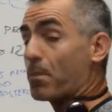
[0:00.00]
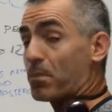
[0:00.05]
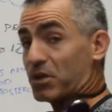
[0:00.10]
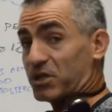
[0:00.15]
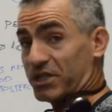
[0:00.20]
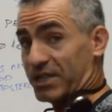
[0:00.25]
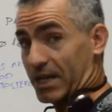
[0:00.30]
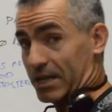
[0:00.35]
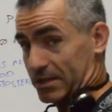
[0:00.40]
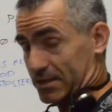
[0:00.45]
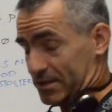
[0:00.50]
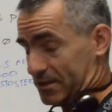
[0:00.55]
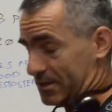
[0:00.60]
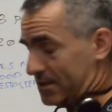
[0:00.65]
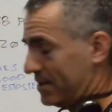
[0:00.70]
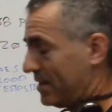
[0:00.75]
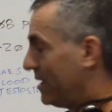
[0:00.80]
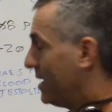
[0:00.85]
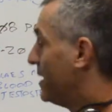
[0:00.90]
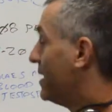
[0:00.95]
percent.
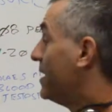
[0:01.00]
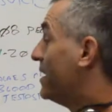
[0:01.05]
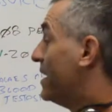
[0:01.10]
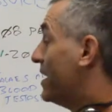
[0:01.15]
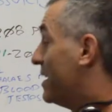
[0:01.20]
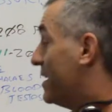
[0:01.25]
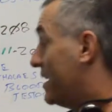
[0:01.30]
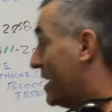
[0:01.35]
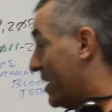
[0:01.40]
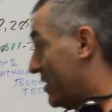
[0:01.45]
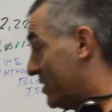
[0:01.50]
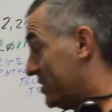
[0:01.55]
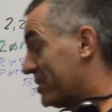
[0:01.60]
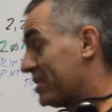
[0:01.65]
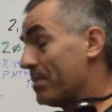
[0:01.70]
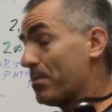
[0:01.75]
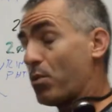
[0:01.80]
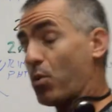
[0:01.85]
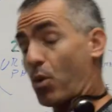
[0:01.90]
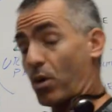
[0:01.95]
Now, this
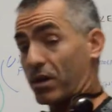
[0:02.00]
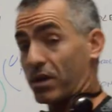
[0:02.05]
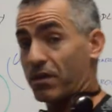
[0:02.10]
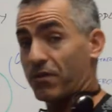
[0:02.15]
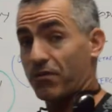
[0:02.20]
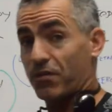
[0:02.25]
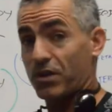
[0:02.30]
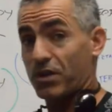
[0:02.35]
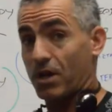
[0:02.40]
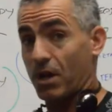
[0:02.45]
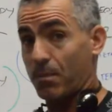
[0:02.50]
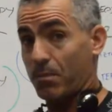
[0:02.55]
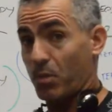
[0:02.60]
is important for young